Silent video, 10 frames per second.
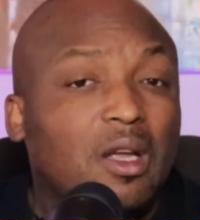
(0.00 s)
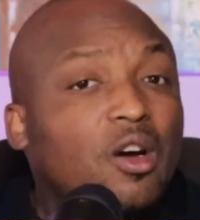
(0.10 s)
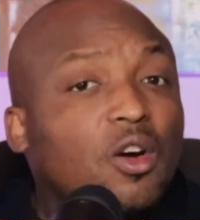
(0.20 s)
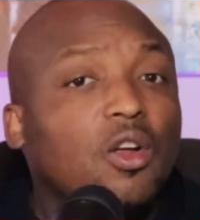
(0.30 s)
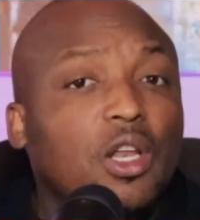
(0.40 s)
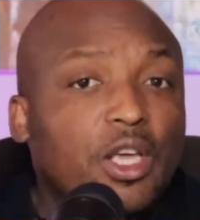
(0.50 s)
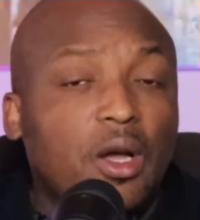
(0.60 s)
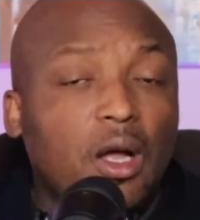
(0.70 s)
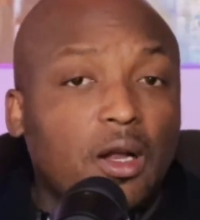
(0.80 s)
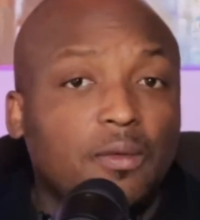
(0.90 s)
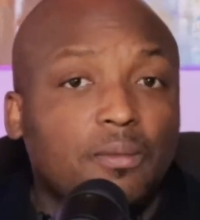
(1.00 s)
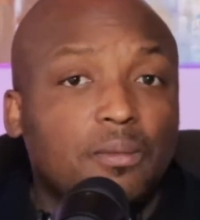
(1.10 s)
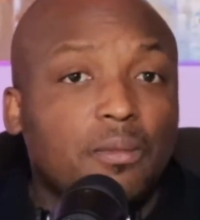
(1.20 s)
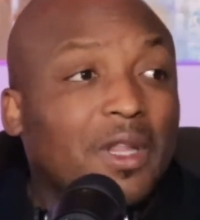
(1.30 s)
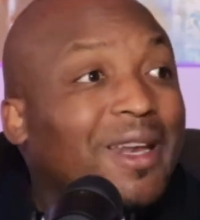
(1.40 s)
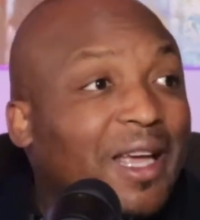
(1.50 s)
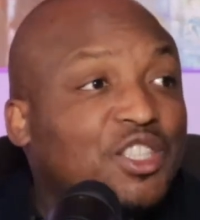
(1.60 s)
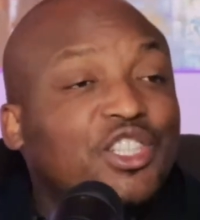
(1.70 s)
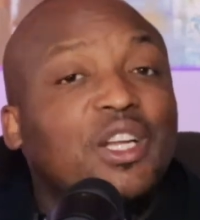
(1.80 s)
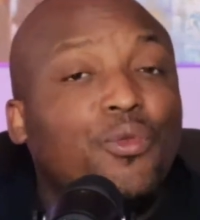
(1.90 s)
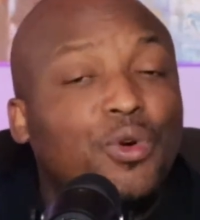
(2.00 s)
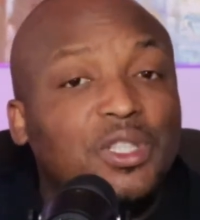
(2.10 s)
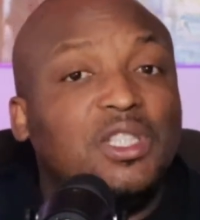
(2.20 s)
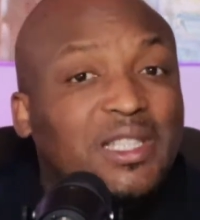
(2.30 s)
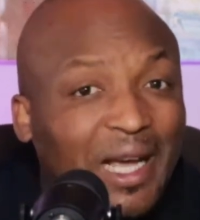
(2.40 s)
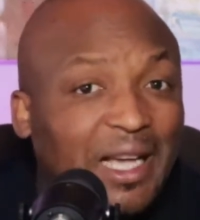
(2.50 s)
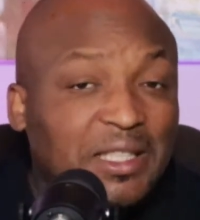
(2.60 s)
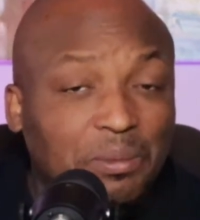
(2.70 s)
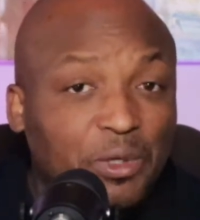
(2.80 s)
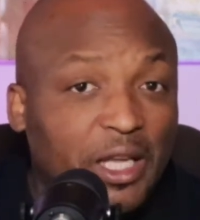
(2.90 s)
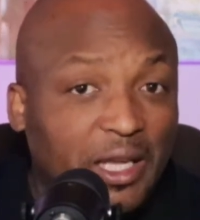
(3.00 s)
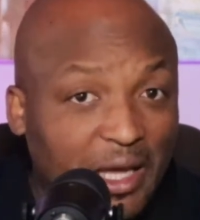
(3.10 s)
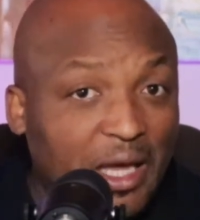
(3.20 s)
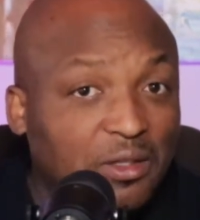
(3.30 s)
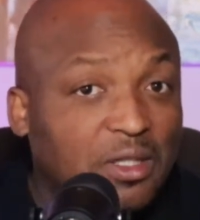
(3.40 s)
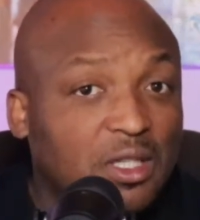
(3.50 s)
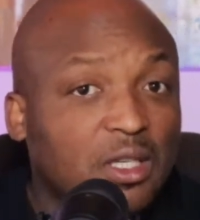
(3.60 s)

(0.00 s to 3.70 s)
early on in exchange for his testimony against